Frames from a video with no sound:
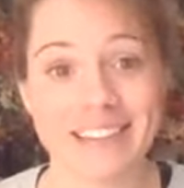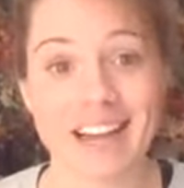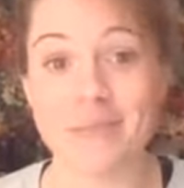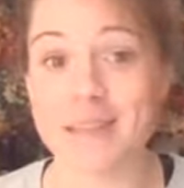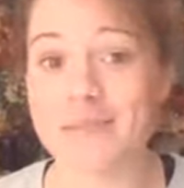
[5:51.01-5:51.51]

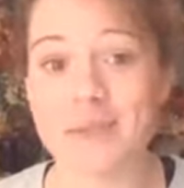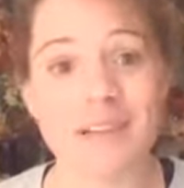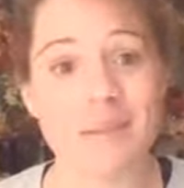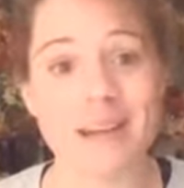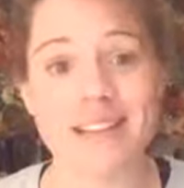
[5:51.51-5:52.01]
That's one
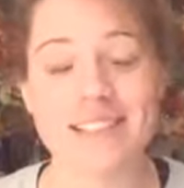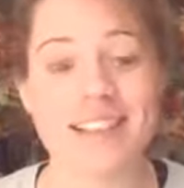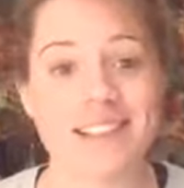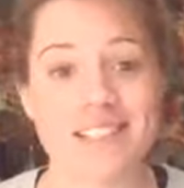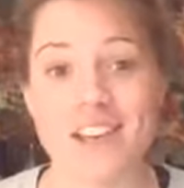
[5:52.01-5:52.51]
of the biggest
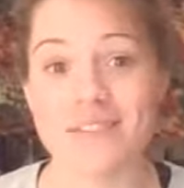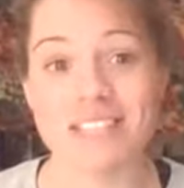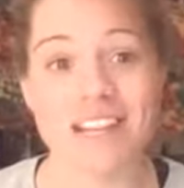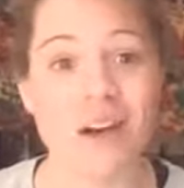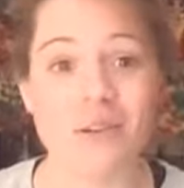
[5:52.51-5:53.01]
things. You have to
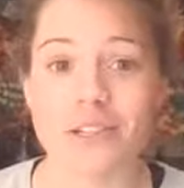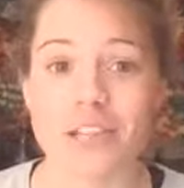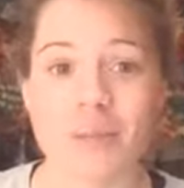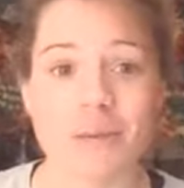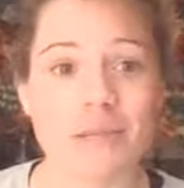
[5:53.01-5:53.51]
take
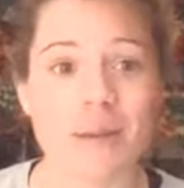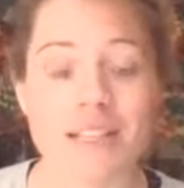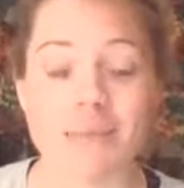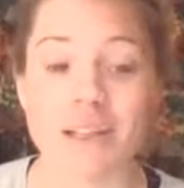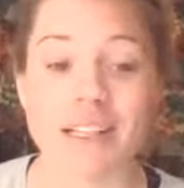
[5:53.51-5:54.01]
ownership and
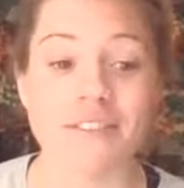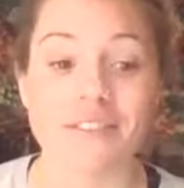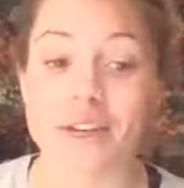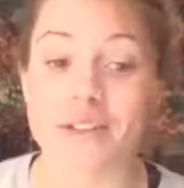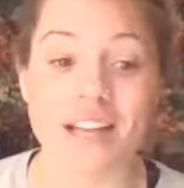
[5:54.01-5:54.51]
responsibility
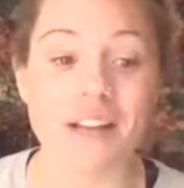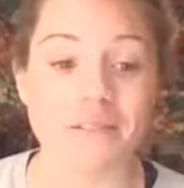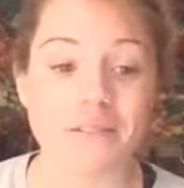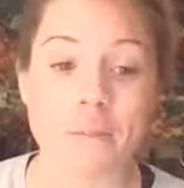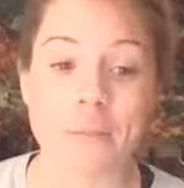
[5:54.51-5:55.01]
for yourself.